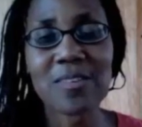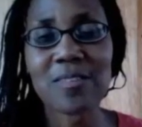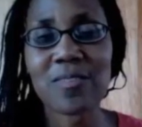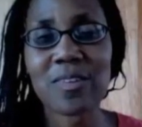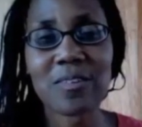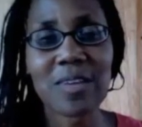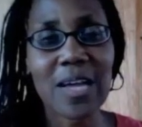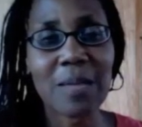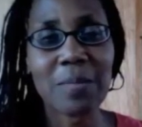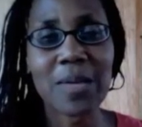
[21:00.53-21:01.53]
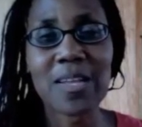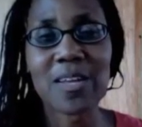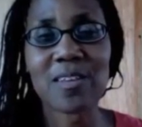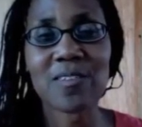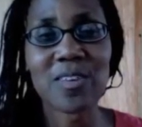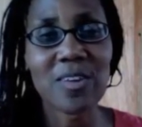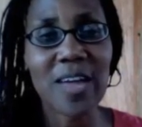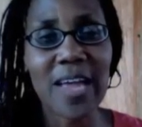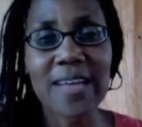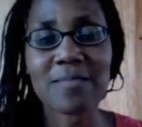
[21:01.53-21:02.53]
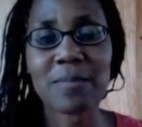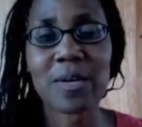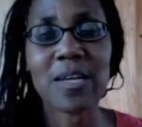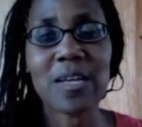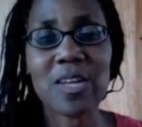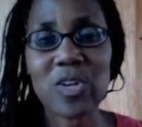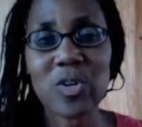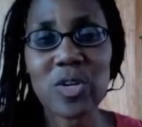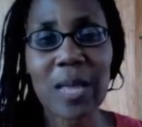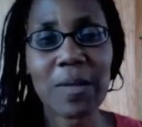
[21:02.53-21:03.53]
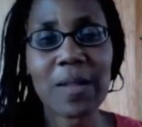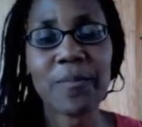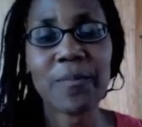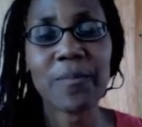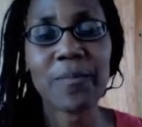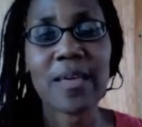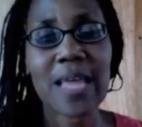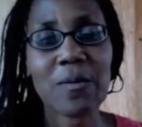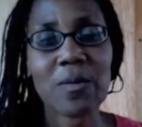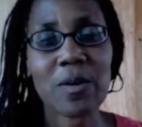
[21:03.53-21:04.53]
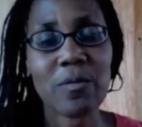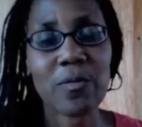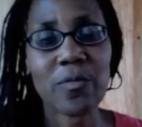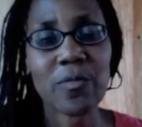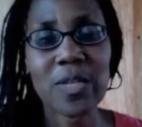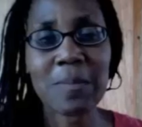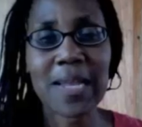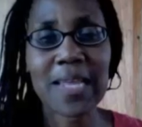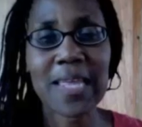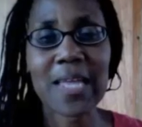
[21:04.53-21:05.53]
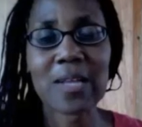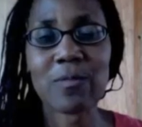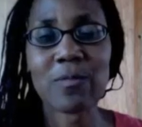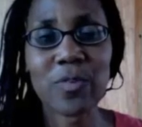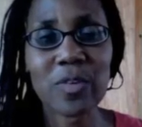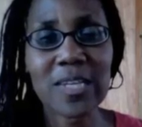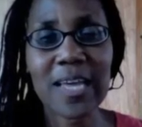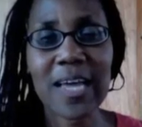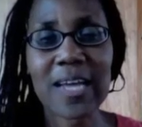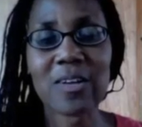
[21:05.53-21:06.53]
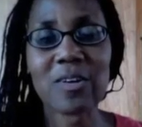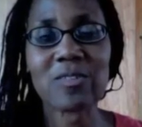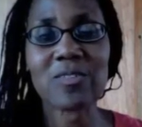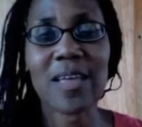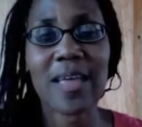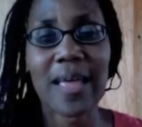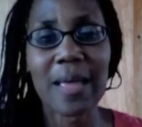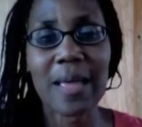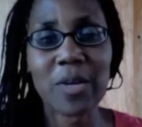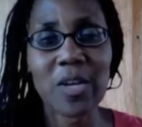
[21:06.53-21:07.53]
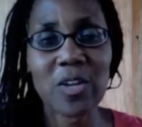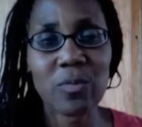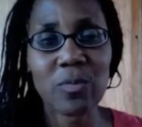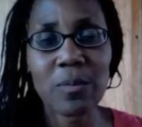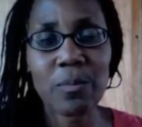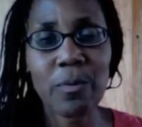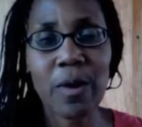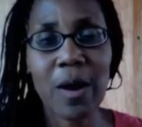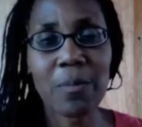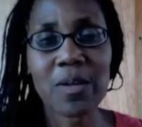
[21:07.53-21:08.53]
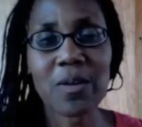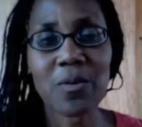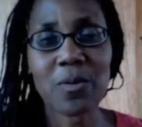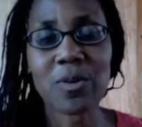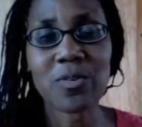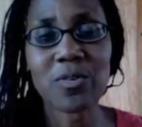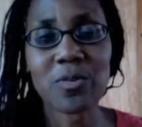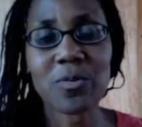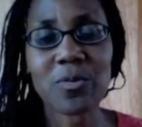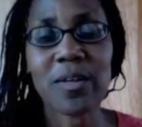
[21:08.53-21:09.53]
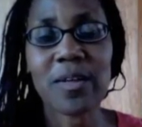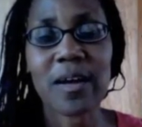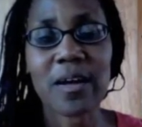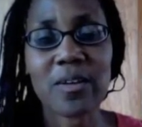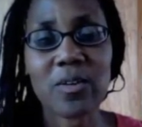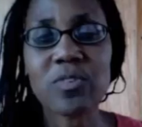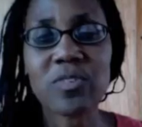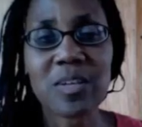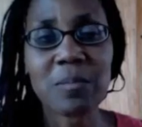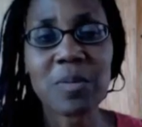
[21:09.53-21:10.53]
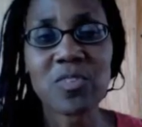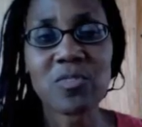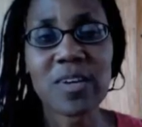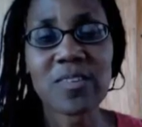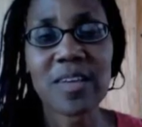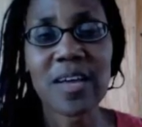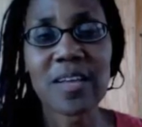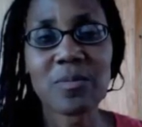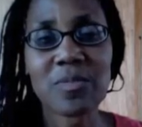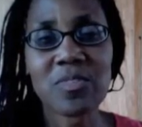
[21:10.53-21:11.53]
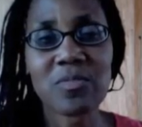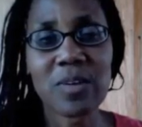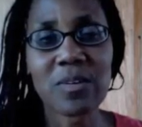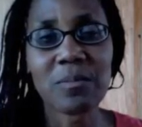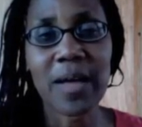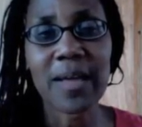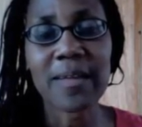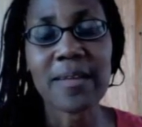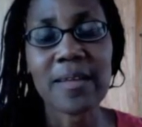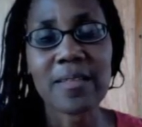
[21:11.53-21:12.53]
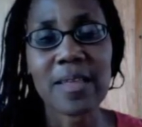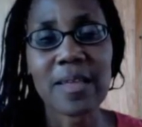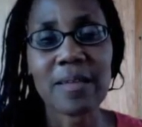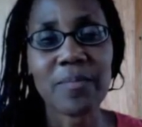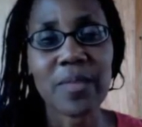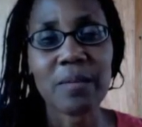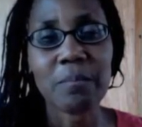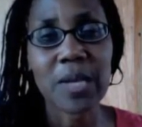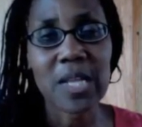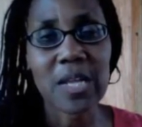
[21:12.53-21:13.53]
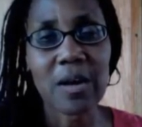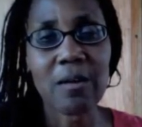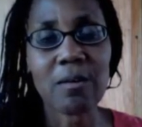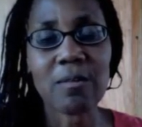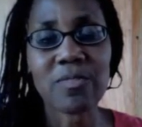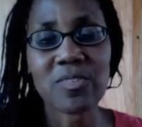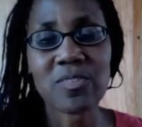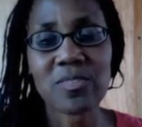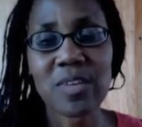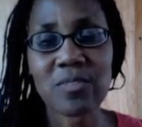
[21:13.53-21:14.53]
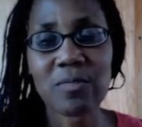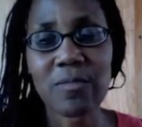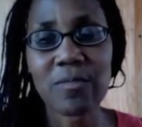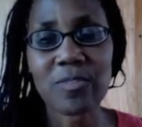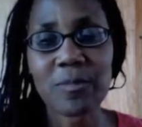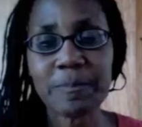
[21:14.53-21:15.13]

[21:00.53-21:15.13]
for their diabetes, for their asthma, you name it. They were fully medicated, fully diagnosed, and being treated properly according to dosage and administration as was instructed by the PDR, or Physician's Desk Reference.